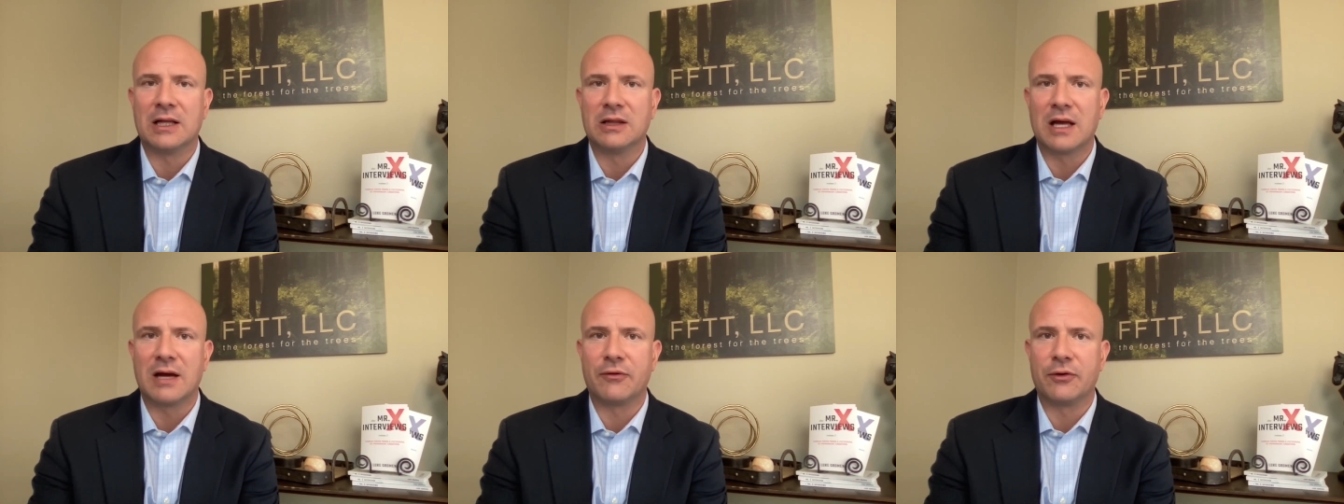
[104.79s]

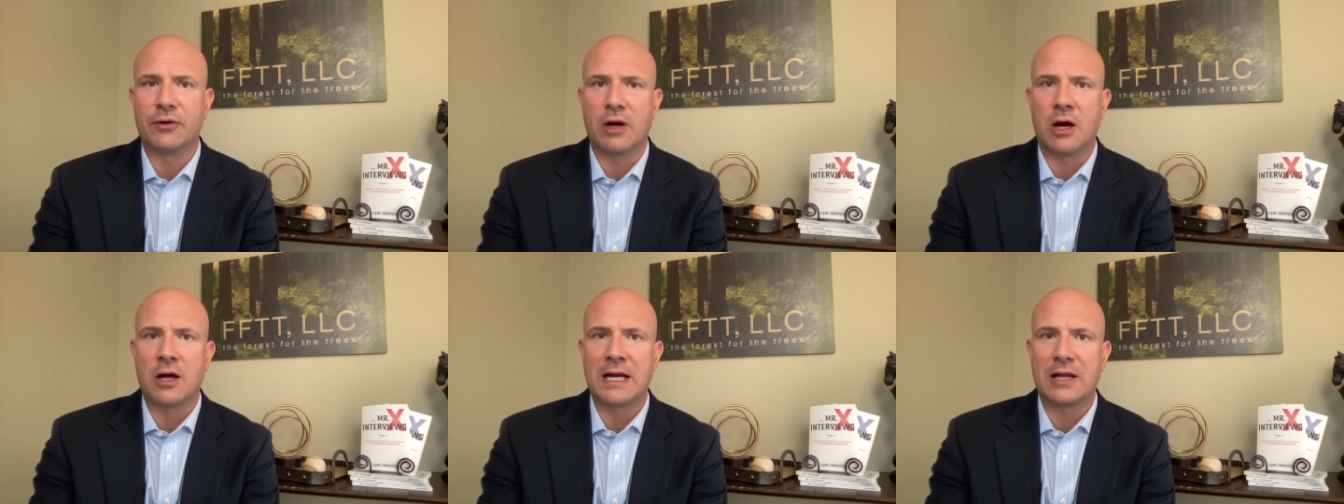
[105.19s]
levered
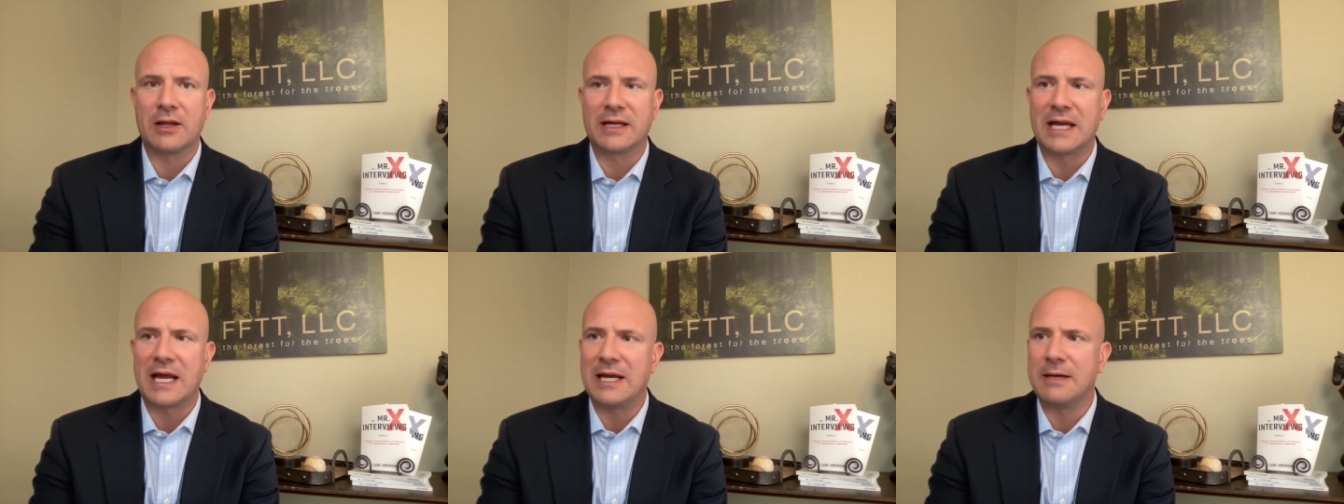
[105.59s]

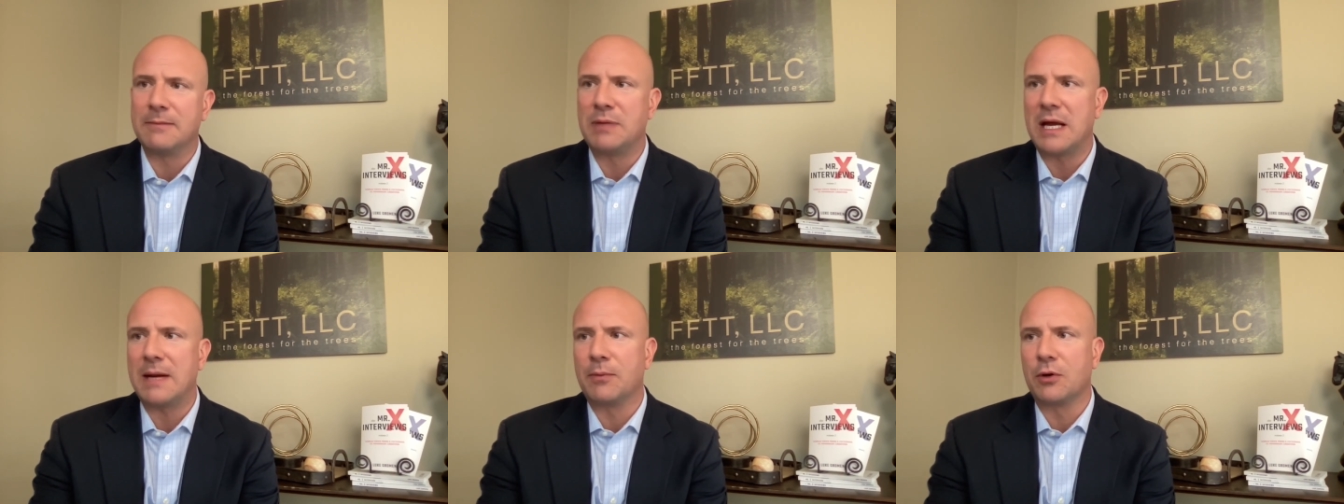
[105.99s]
unallocated
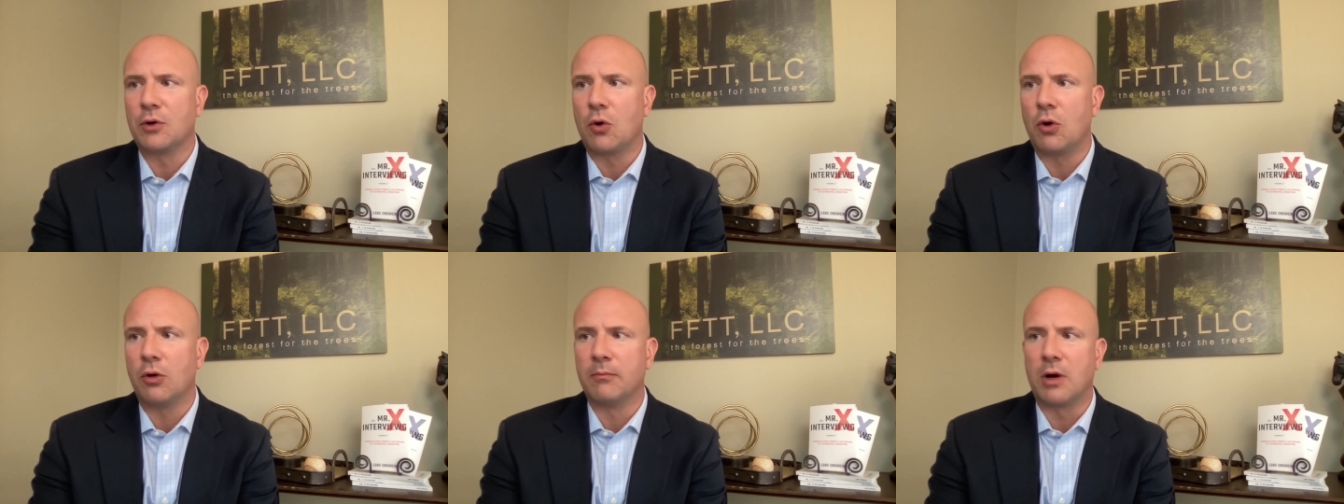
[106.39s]
paper
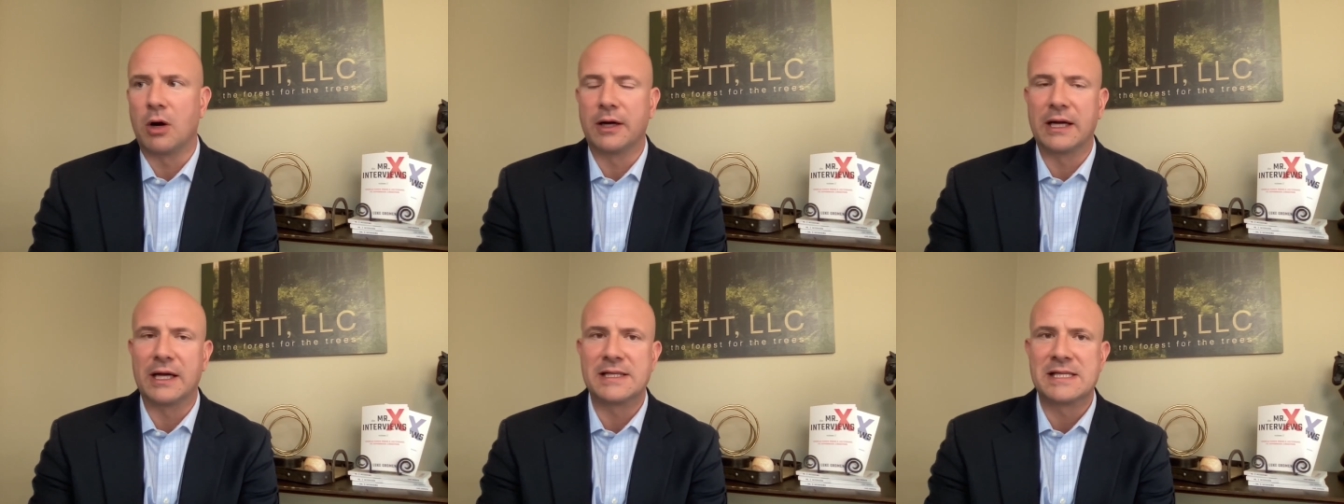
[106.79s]
gold
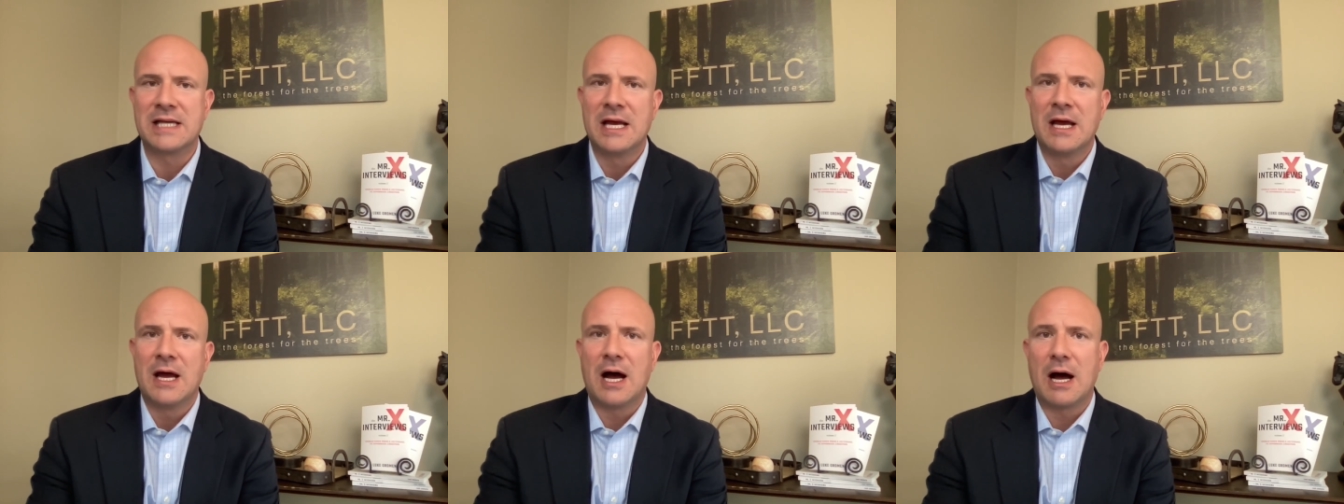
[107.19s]
markets
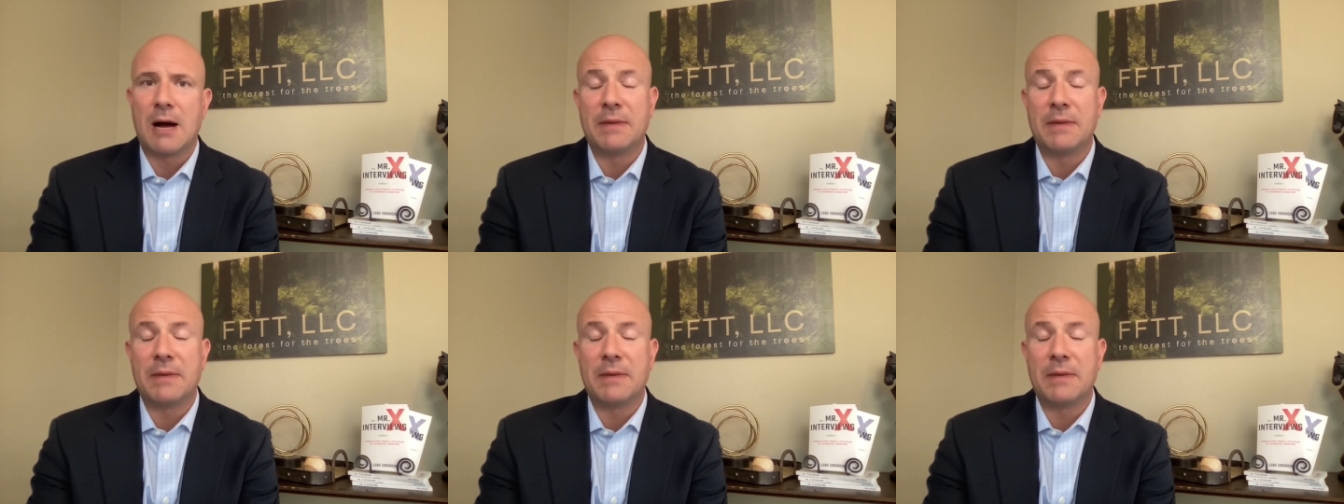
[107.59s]
uh,